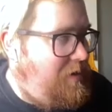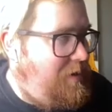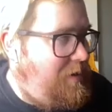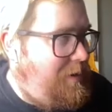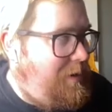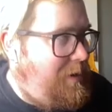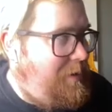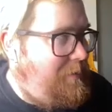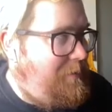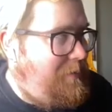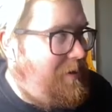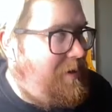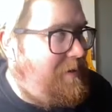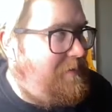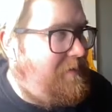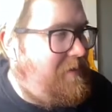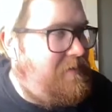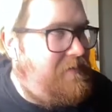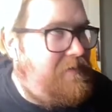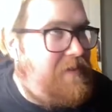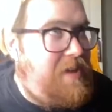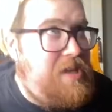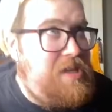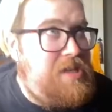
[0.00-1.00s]
I've heard of
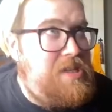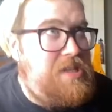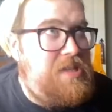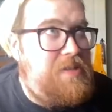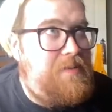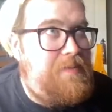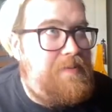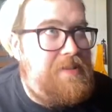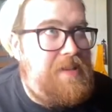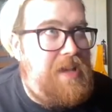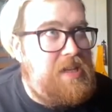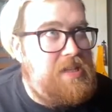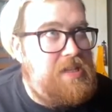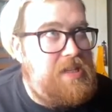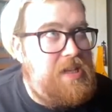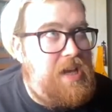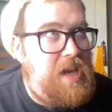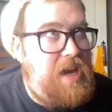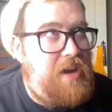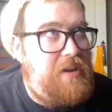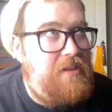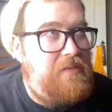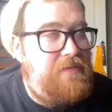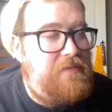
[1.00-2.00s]
conventions was actually
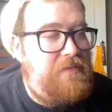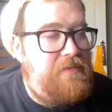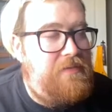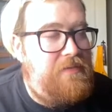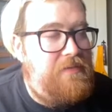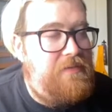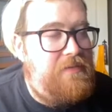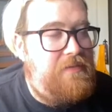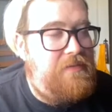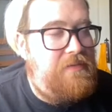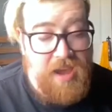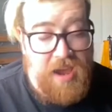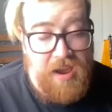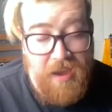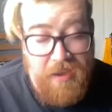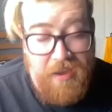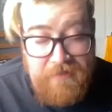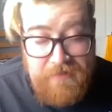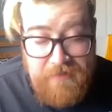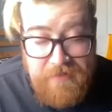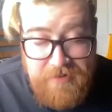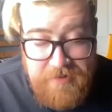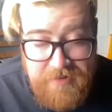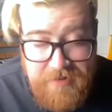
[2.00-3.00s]
Carrie Fisher, and
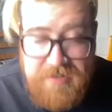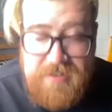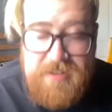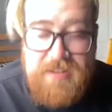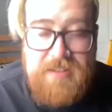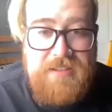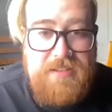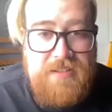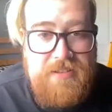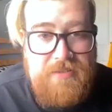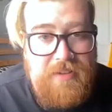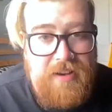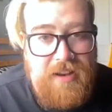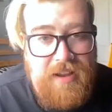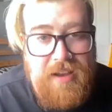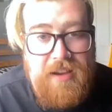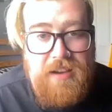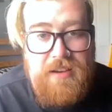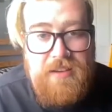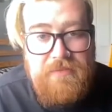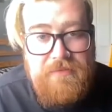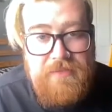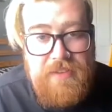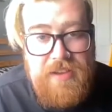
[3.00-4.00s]
Carrie Fisher didn't do a
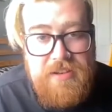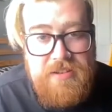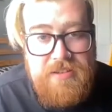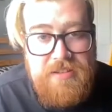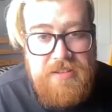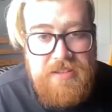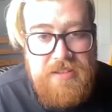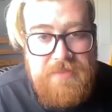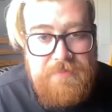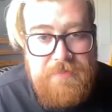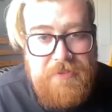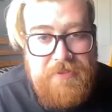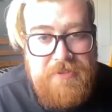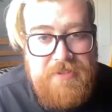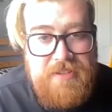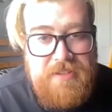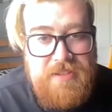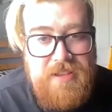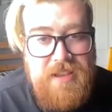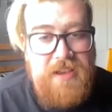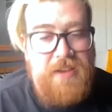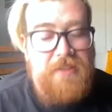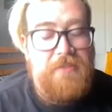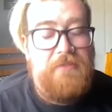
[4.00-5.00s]
lot of conventions
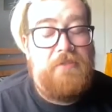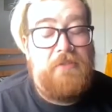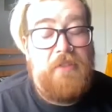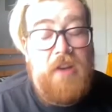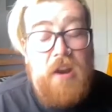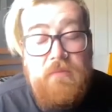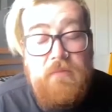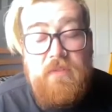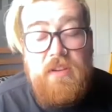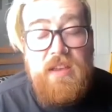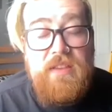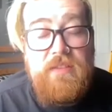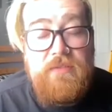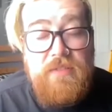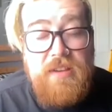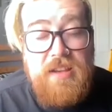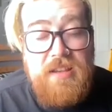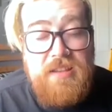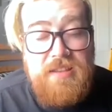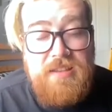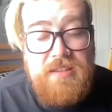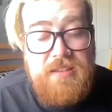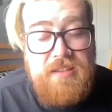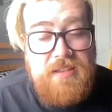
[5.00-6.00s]
because, for obvious
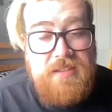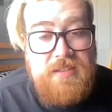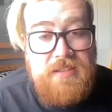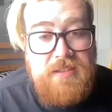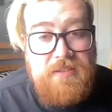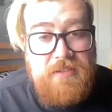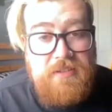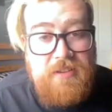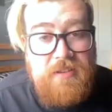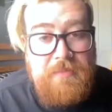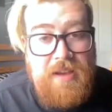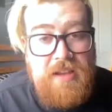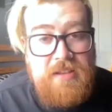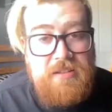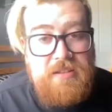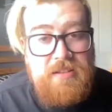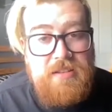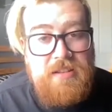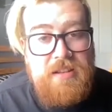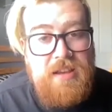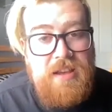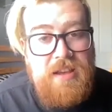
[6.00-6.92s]
reasons, as you can imagine.